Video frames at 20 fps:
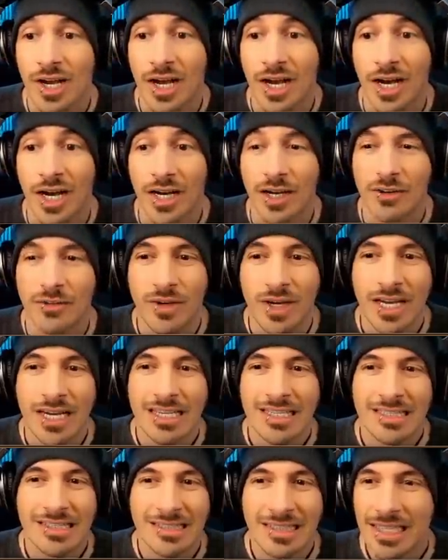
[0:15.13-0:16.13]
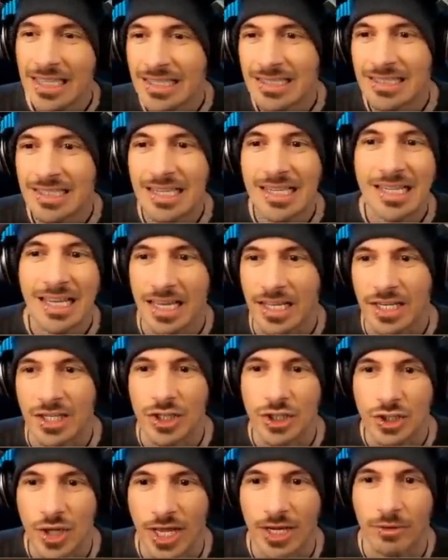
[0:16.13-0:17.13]
of CC in
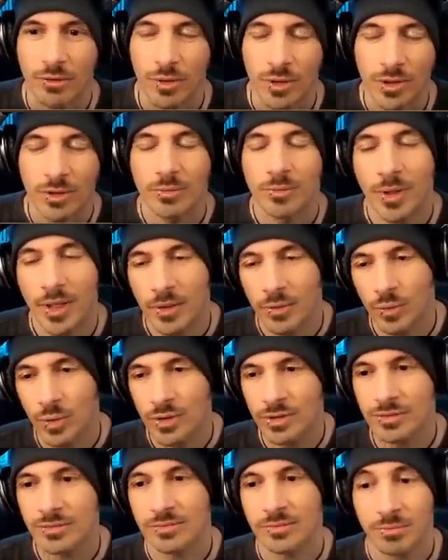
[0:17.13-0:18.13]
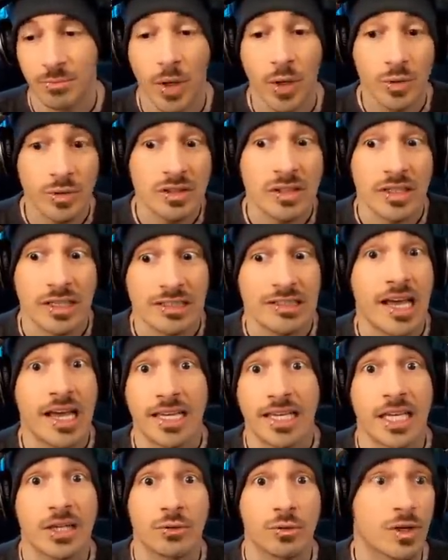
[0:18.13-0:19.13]
general, but well, mostly
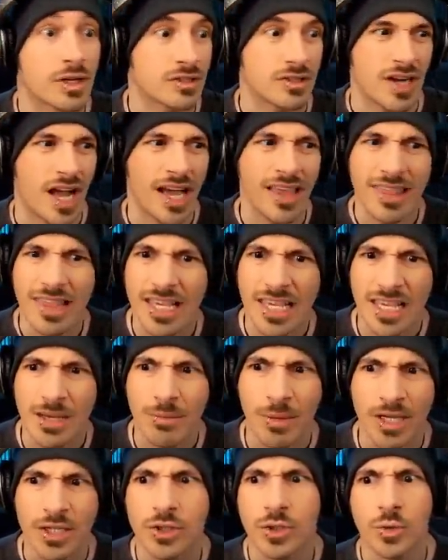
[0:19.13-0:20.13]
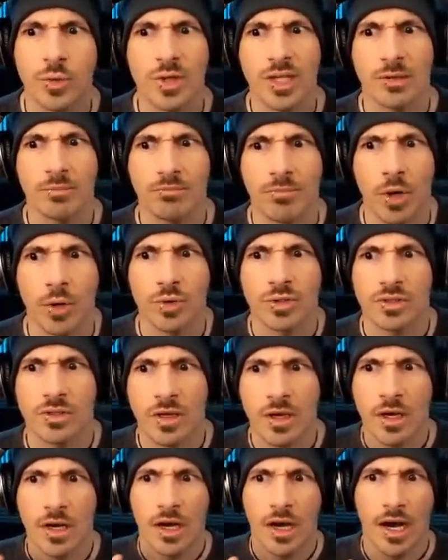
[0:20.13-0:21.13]
attack gauge reduction. I think he might do the most
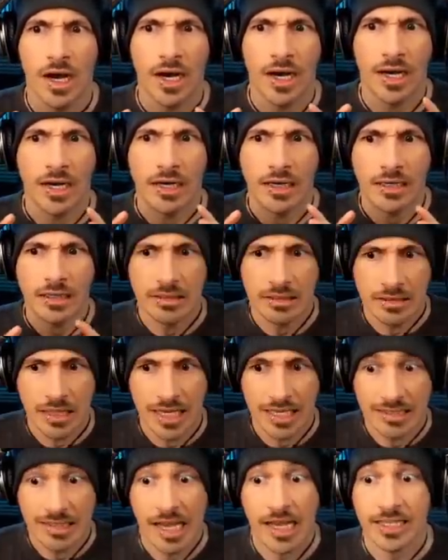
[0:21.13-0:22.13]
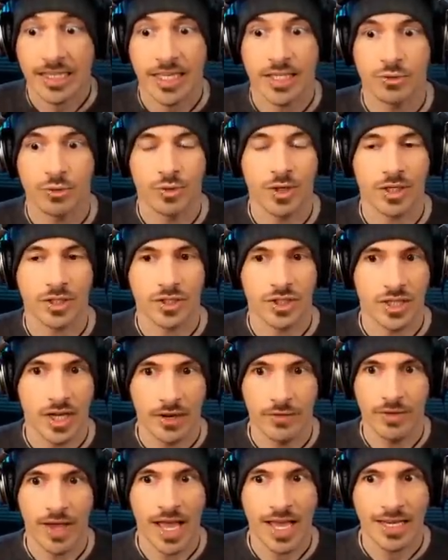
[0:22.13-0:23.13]
uh, attack gauge reduction
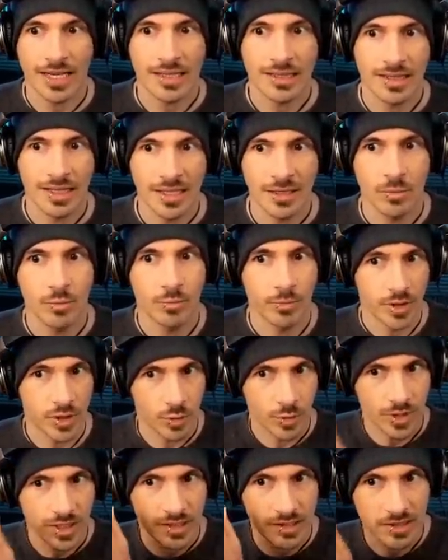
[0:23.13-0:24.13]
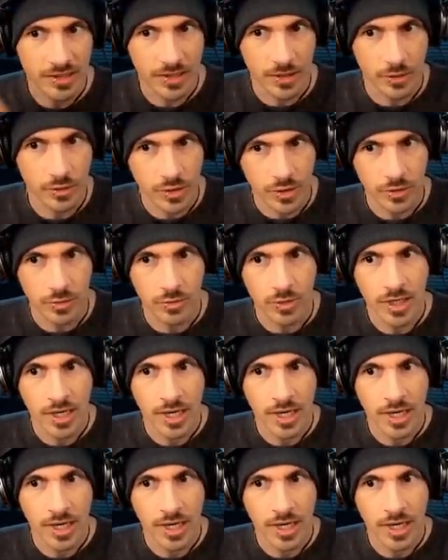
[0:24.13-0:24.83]
of anything between his skill 2